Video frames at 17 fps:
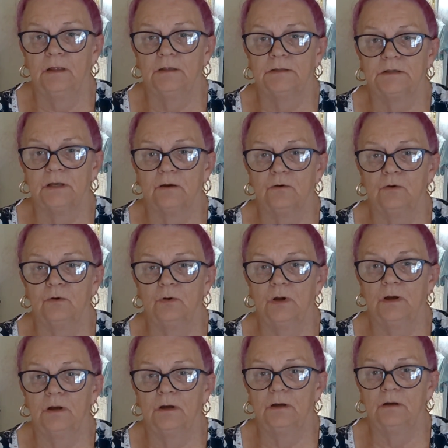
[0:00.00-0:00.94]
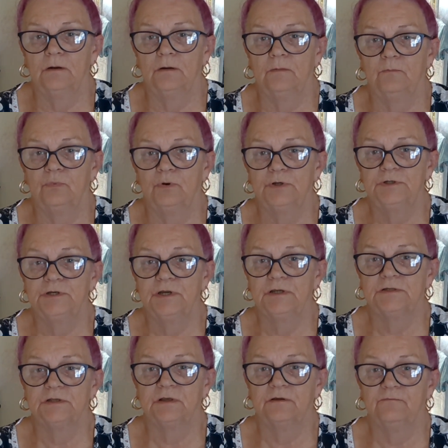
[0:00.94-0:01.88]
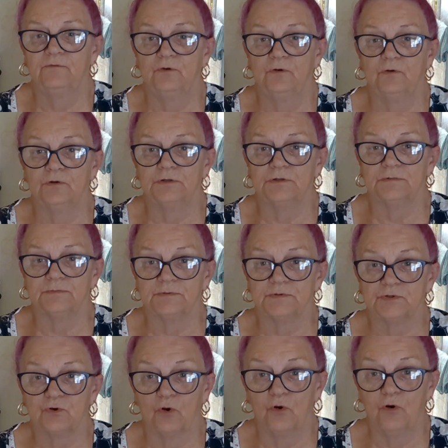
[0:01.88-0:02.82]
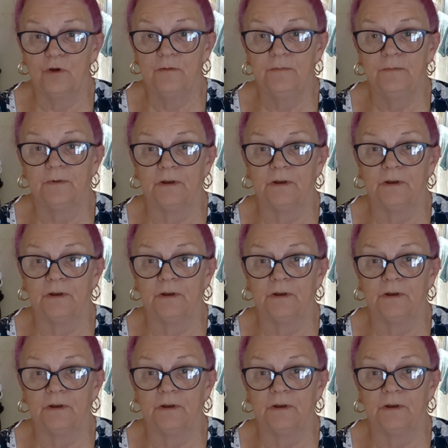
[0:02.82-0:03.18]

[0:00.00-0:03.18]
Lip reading: So appreciate it if you could subscribe